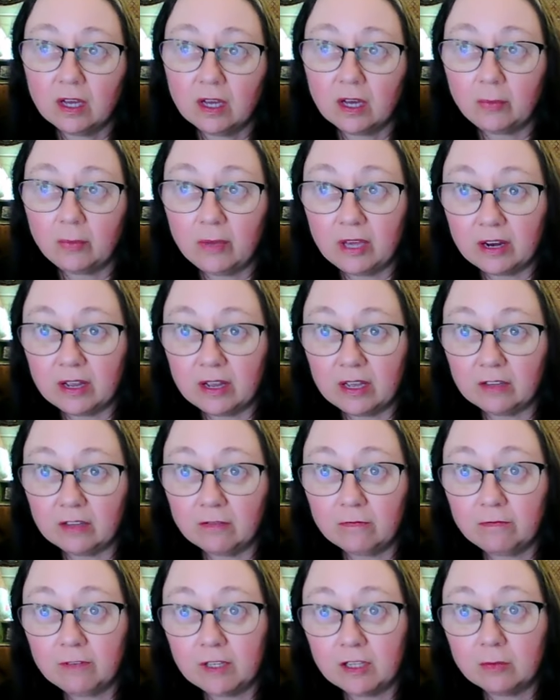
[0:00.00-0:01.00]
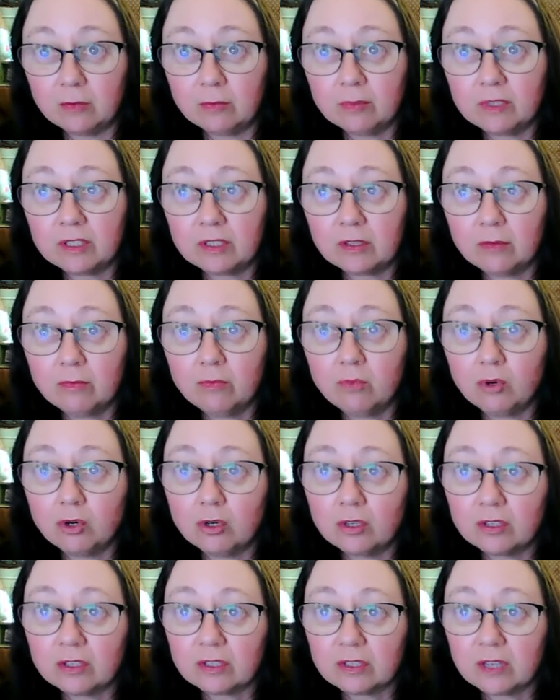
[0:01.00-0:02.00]
appearing in films,
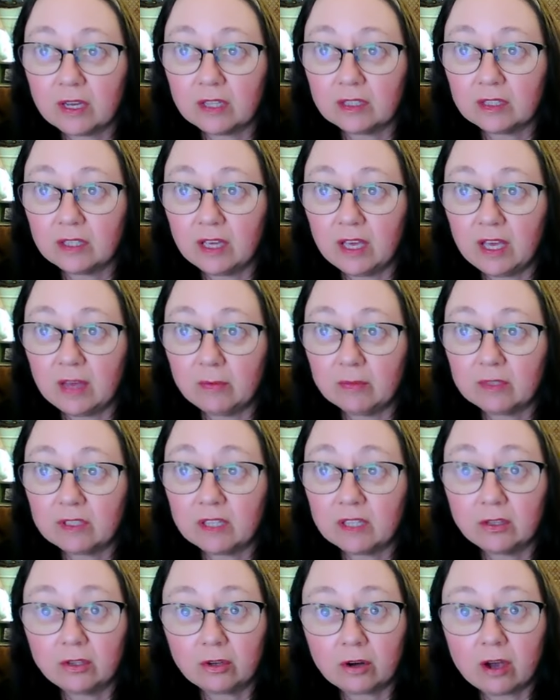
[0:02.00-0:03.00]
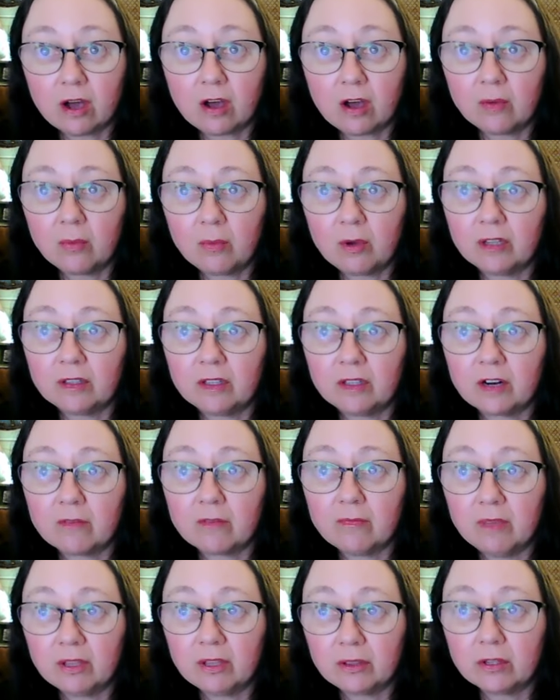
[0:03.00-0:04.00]
books, and games that draw upon their
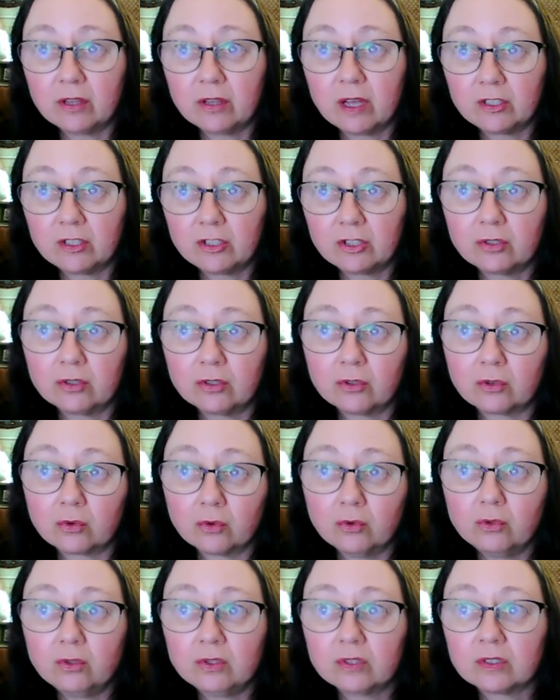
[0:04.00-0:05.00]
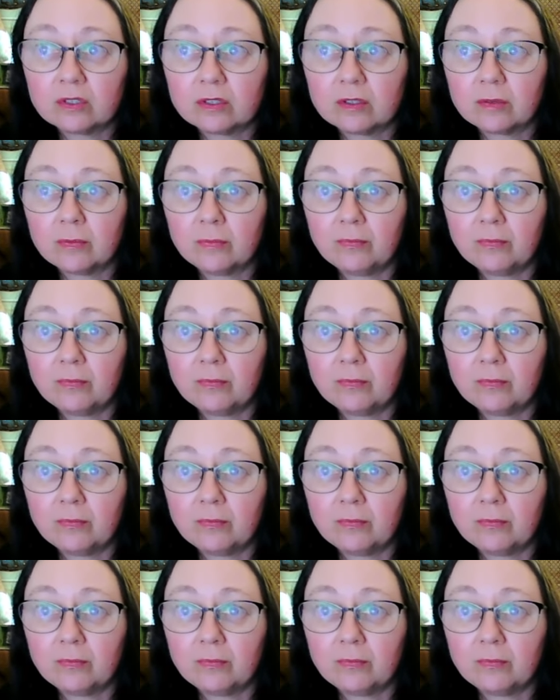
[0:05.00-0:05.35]
mythological roots.